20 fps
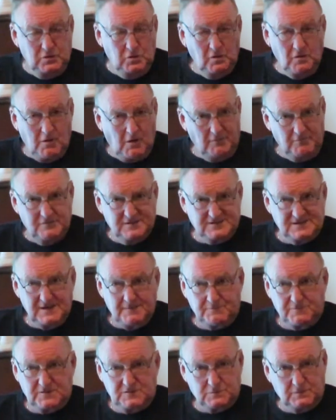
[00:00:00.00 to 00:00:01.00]
neuron
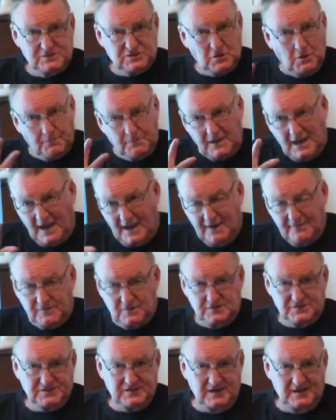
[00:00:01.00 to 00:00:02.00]
receptors which are
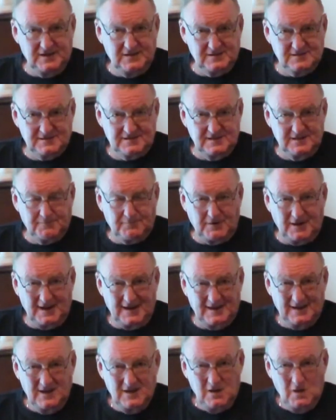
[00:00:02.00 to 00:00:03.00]
behavioral channels in the
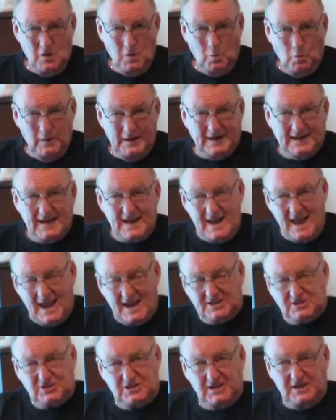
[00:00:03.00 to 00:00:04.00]
brain. We can
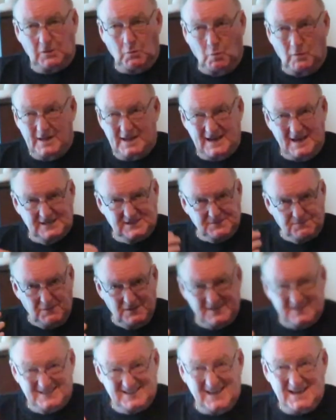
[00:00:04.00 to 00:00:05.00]
actually, within a
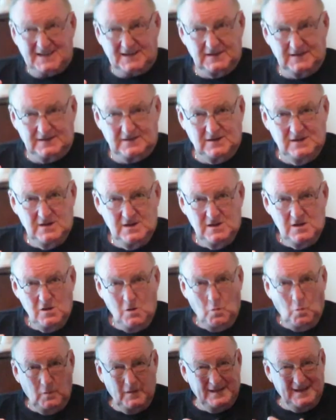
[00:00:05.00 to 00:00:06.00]
split second,
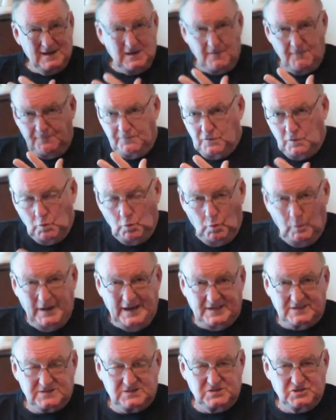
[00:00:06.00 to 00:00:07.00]
within a few
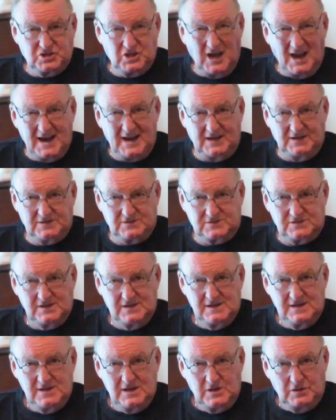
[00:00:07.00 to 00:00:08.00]
weeks,
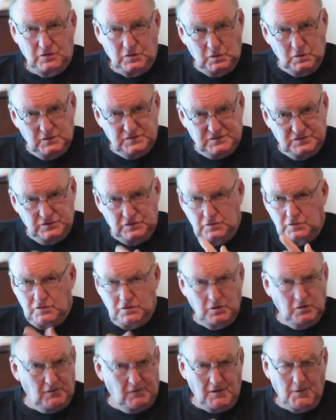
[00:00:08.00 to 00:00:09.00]
use new
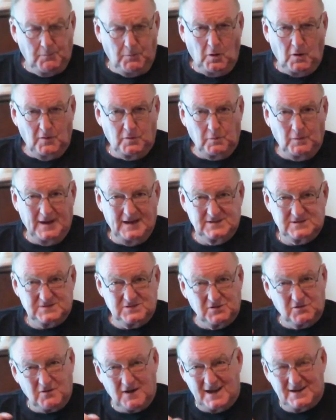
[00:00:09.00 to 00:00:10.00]
neural pathways
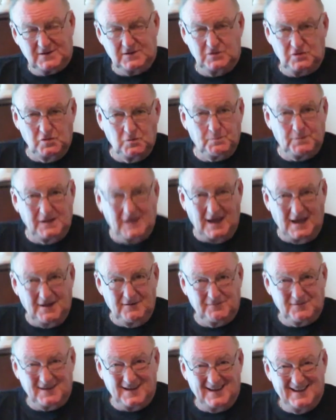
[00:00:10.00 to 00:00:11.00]
to create a new
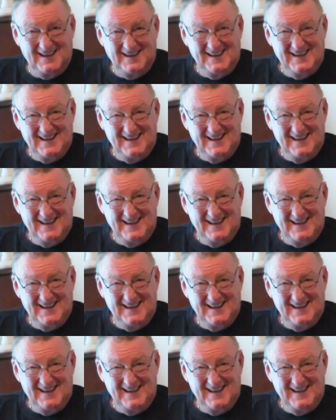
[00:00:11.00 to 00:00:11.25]
behavior.